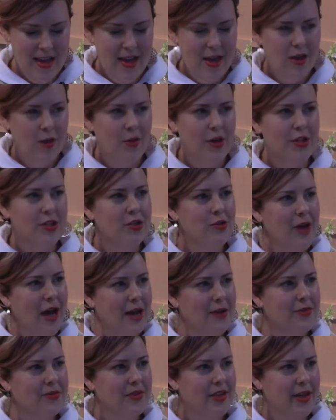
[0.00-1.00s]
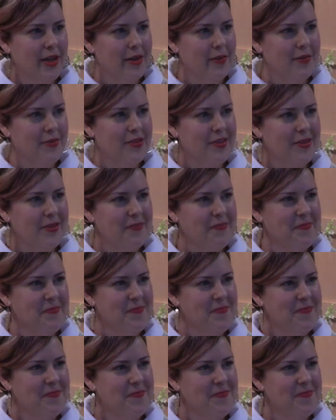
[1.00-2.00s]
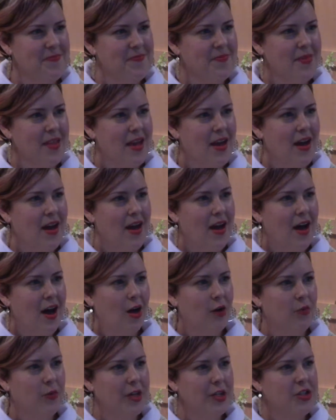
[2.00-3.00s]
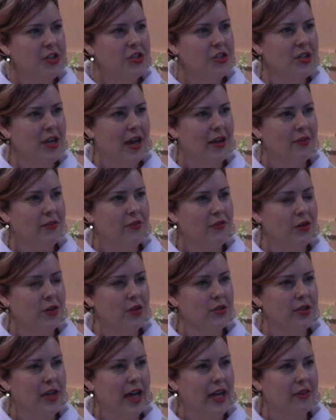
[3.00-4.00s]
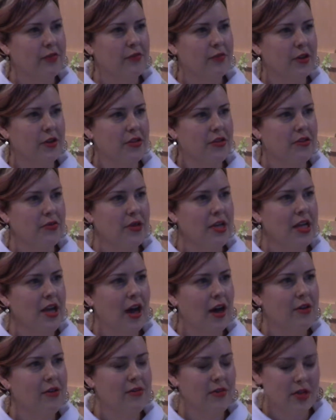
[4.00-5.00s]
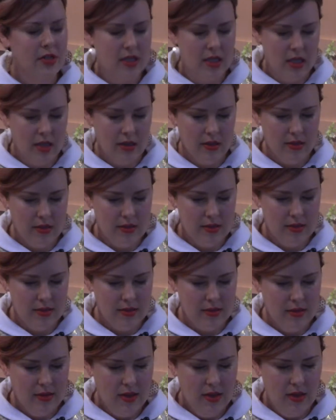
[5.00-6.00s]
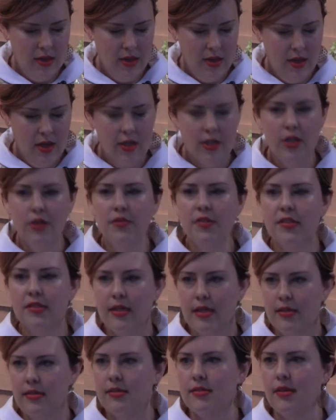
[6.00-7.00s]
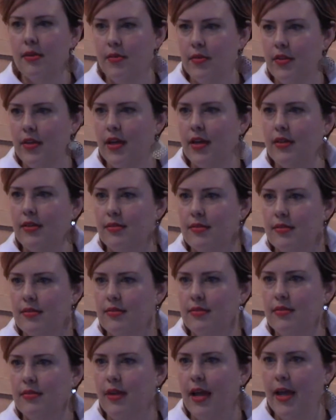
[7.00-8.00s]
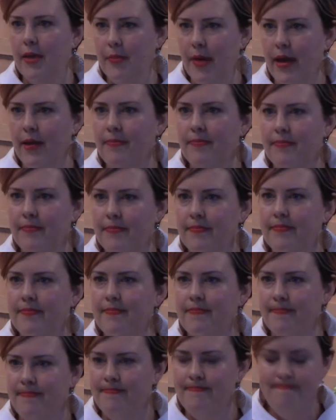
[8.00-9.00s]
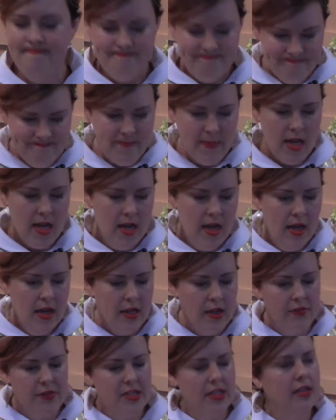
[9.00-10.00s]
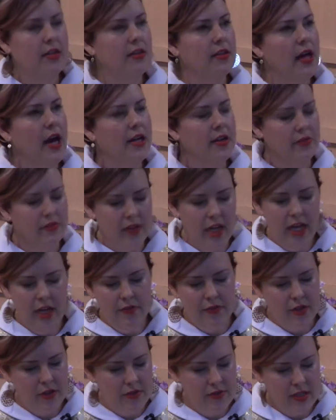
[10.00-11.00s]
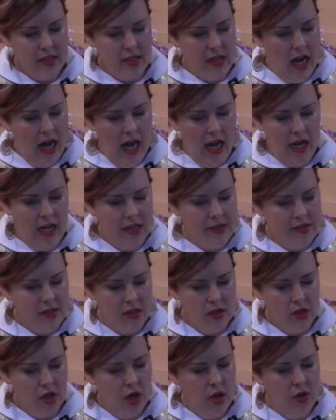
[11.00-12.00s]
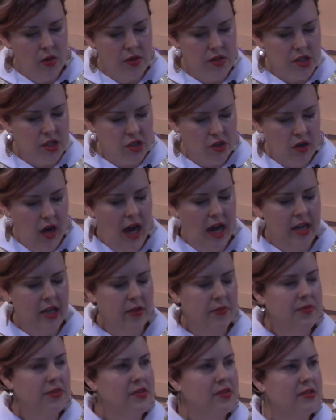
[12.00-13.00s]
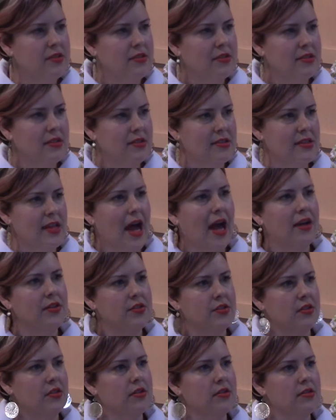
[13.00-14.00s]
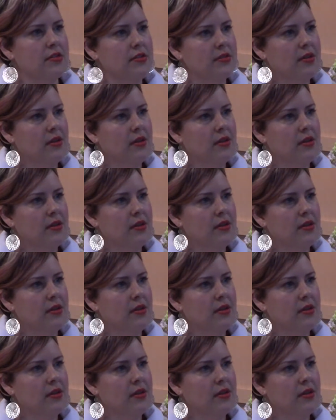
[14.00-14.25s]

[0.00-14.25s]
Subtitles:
When you have lived a rich and full life for 300 years, you've seen some things. Amen? You've seen a lot of life. You've seen highs and lows, triumphs, disasters.